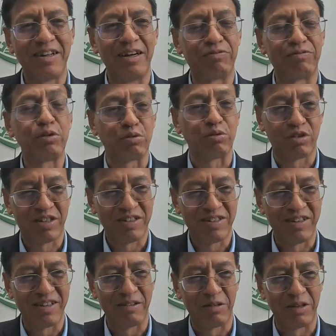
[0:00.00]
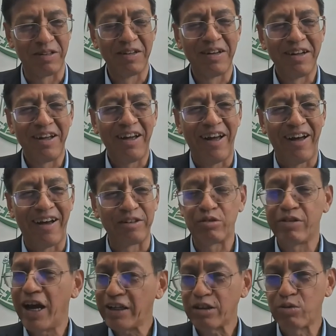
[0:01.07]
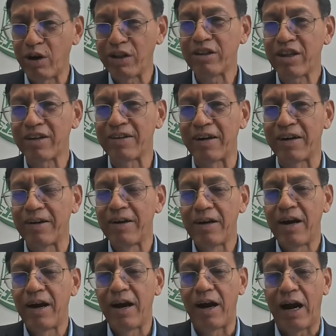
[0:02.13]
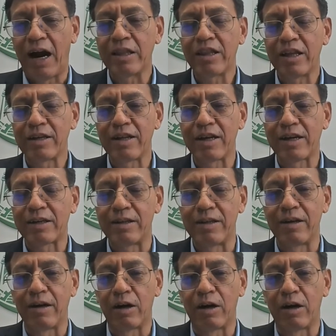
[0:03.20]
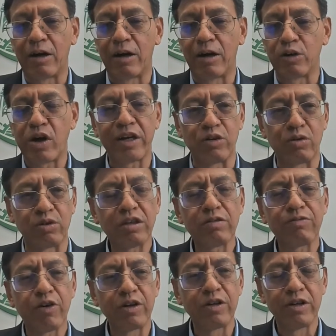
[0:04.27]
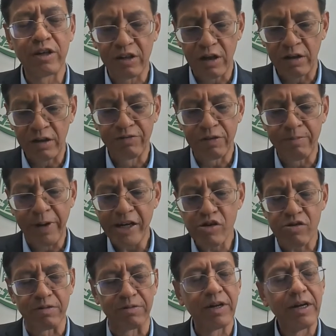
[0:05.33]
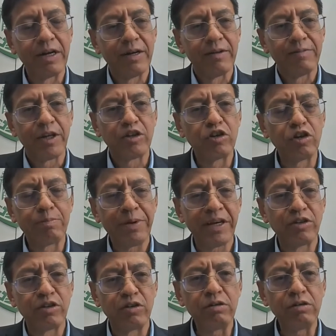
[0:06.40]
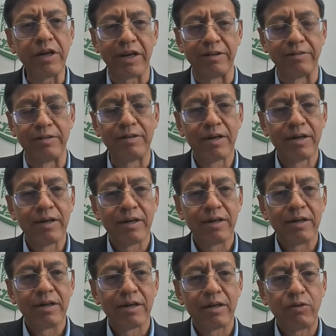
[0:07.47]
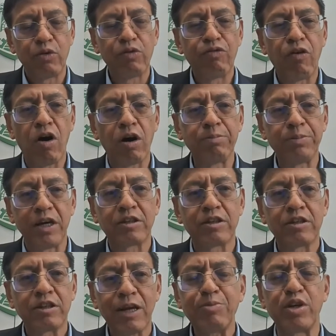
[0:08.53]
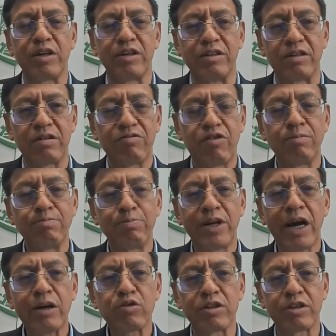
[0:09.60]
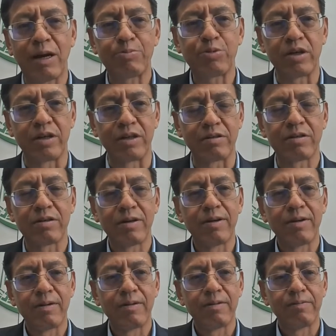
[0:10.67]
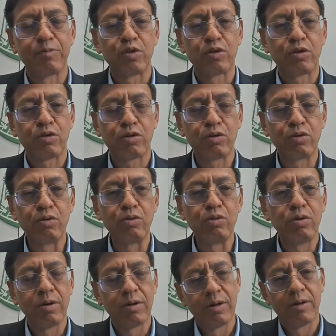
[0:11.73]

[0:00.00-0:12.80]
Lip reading: fruits. You know. So that's one thing I think the Australia can do. Just for your information, the European Union reformed its subsidies from production subsidies to